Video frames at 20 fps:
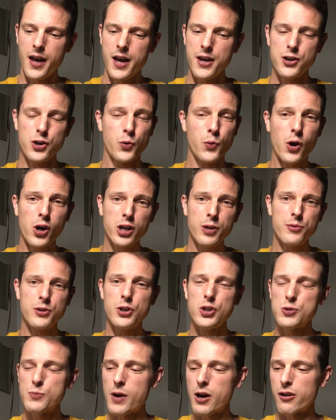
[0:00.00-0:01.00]
And you're welcome to
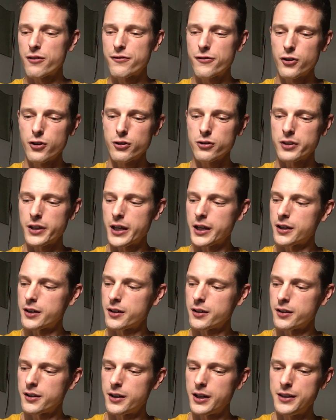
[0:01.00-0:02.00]
use my referral link
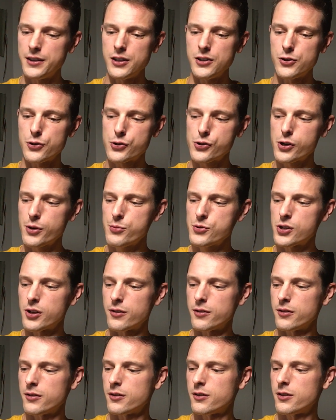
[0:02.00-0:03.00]
in the description.
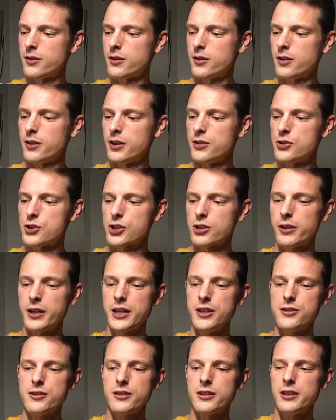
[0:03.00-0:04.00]
And just
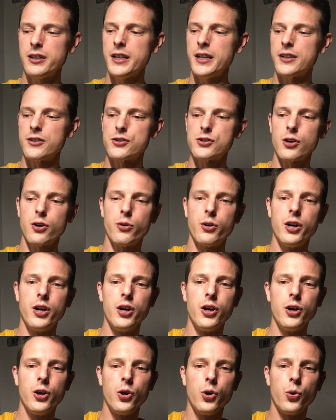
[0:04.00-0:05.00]
click into the link. So
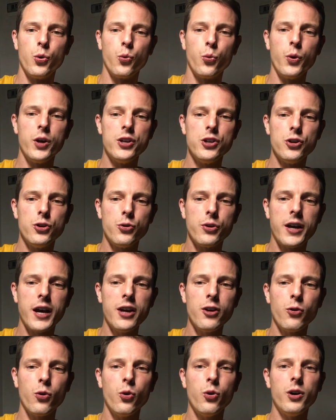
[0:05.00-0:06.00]
when you
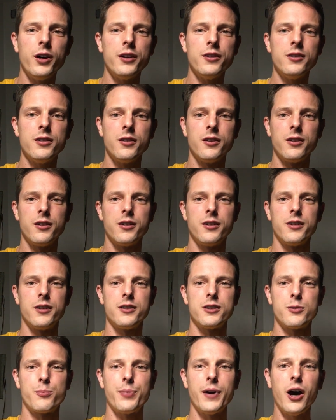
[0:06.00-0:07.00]
get on
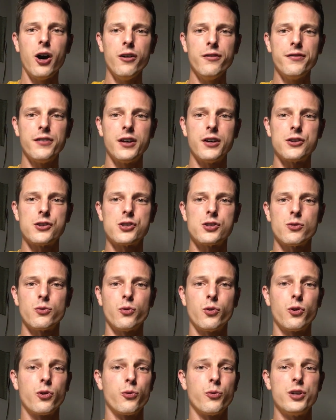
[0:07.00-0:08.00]
to Palfish
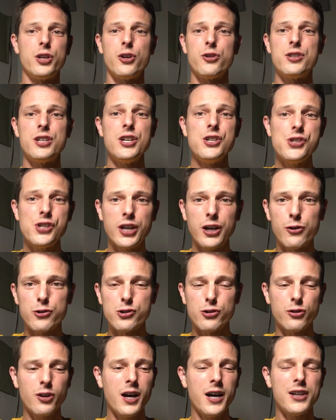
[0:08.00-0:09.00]
or when you're teaching
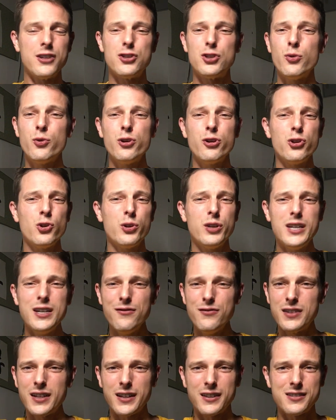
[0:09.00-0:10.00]
English online, do it in the
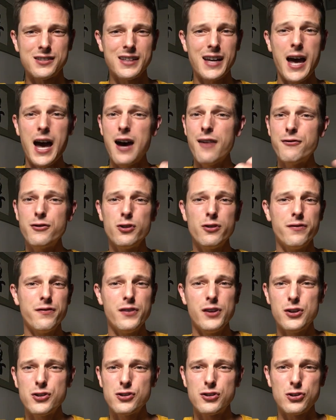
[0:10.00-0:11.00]
evenings. After you
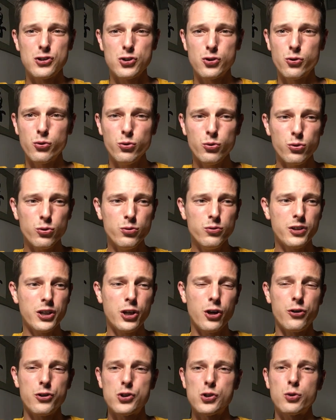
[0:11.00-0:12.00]
finish the school, you
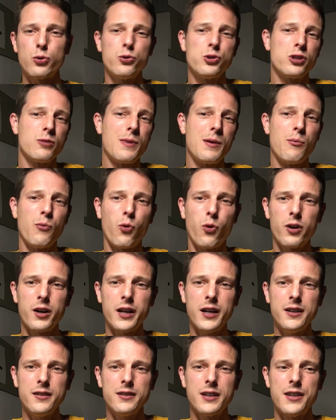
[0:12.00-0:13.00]
know, school's gonna be
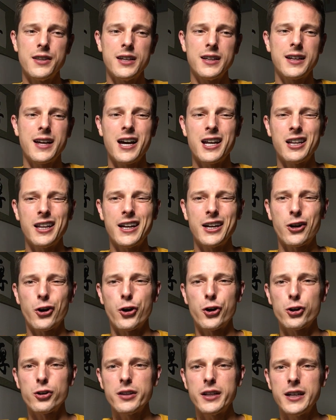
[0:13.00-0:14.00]
morning and then kind of like
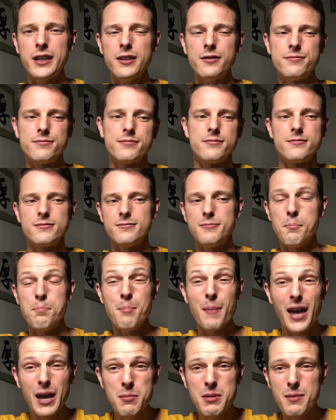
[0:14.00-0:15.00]
early,
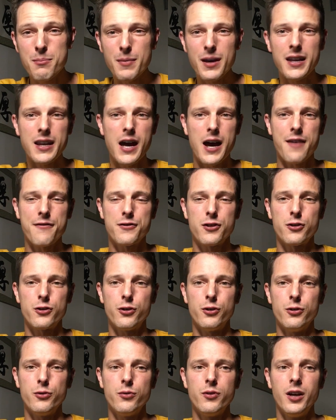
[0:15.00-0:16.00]
maybe
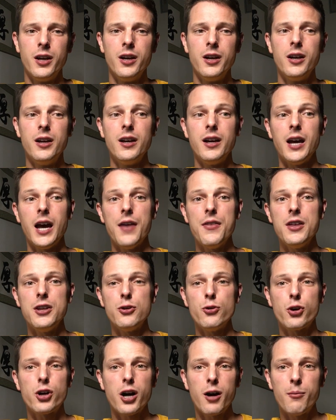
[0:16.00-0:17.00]
mid-afternoon. And then
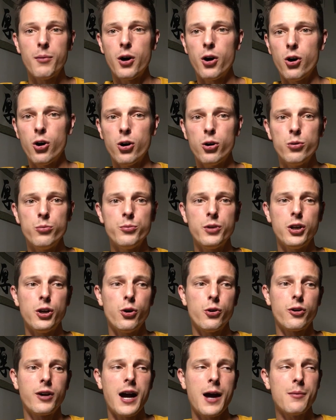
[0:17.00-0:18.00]
you come home, you
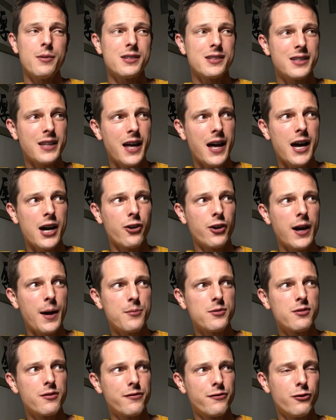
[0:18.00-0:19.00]
know, grab a snack, grab
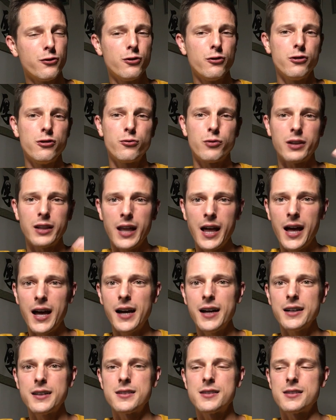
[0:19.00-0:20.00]
some food,
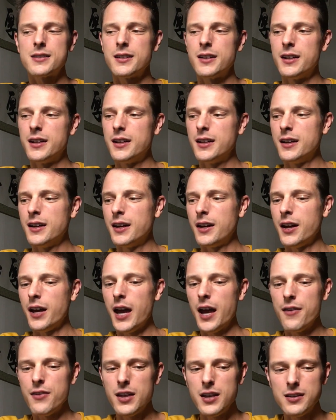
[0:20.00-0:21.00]
relax,
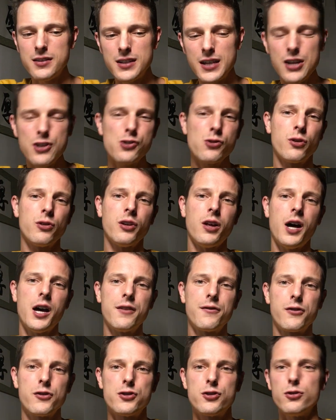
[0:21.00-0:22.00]
and then teach online
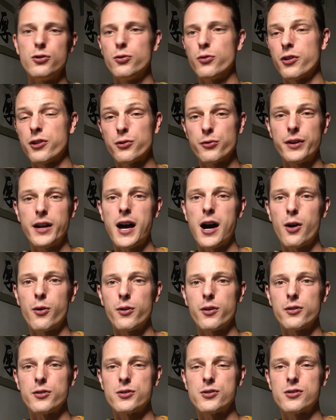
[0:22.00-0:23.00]
for 2 or 3
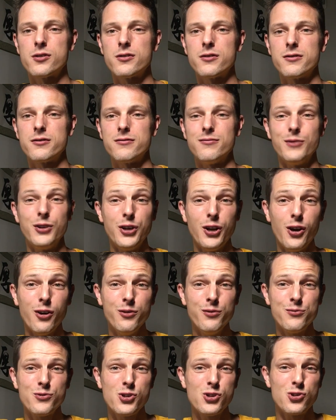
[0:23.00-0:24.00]
hours. You
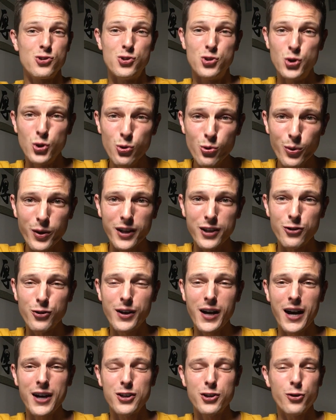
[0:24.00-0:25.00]
know, just do it.
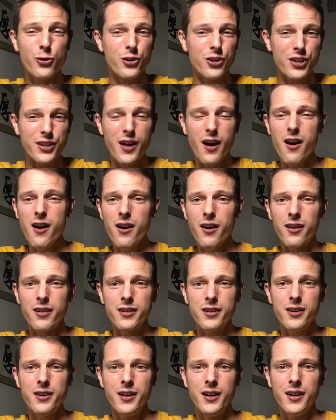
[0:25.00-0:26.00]
You're
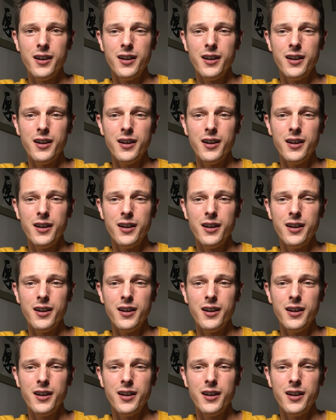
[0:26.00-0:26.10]
young.